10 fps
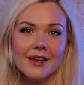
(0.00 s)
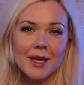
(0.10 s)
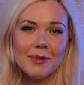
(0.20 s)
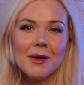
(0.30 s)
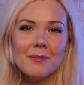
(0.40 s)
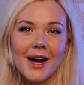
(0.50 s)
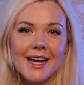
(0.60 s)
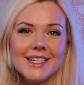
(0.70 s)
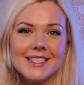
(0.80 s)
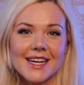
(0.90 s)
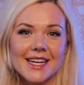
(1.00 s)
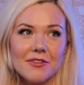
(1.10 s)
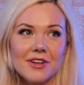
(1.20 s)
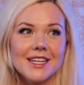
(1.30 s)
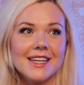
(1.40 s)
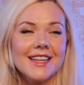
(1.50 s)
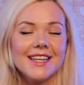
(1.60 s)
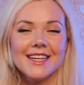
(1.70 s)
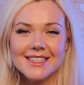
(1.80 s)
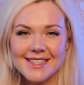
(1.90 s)
Keeping in mind that given the
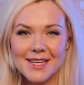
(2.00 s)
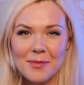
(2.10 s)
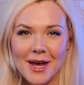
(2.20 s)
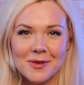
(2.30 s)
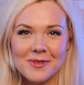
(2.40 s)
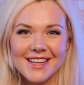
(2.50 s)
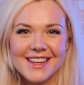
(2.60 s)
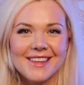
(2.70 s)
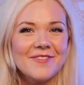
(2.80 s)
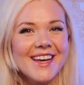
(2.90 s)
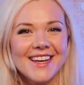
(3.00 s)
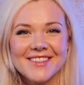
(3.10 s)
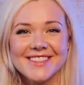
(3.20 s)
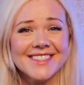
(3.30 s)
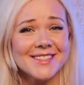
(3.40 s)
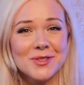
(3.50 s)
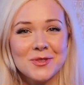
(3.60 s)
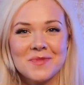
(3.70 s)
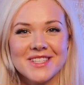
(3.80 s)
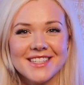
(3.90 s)
internet bandwidth being used in a
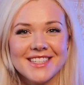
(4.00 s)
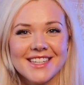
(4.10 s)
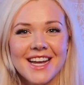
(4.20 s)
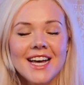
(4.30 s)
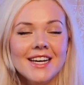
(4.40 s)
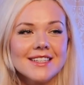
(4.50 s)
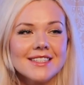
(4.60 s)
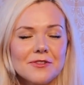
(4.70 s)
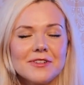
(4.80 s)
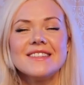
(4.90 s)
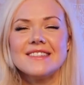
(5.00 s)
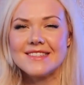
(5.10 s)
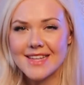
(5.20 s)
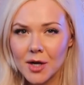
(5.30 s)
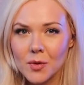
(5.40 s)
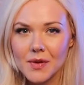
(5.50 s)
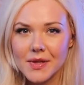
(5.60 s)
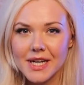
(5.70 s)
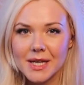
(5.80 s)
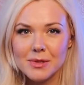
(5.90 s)
Zoom session, the difference in sound
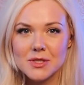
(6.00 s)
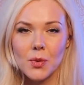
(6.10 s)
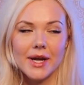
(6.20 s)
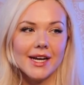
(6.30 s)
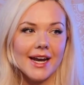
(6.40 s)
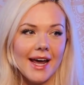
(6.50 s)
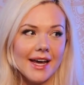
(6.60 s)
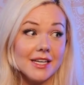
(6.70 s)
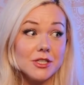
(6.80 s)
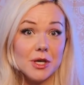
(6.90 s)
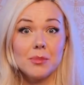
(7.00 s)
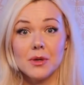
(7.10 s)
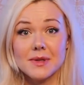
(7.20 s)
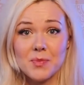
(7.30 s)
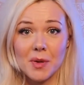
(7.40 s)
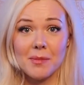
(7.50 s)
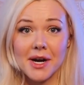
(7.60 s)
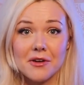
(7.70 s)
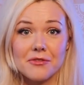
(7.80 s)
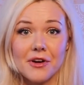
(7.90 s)
quality between a cheap USB
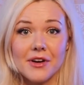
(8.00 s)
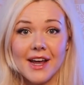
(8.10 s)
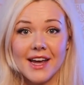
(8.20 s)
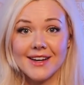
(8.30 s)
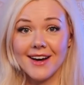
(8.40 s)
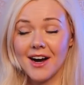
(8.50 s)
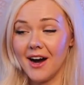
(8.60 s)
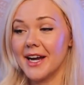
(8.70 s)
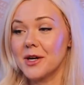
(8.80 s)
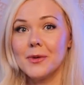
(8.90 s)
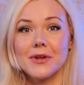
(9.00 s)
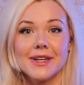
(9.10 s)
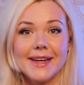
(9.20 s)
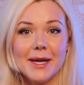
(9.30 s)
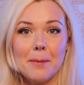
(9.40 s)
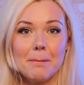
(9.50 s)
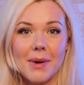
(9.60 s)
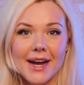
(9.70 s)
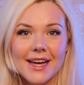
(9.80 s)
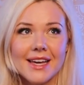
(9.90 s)
microphone and a high quality
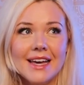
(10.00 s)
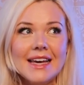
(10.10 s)
mic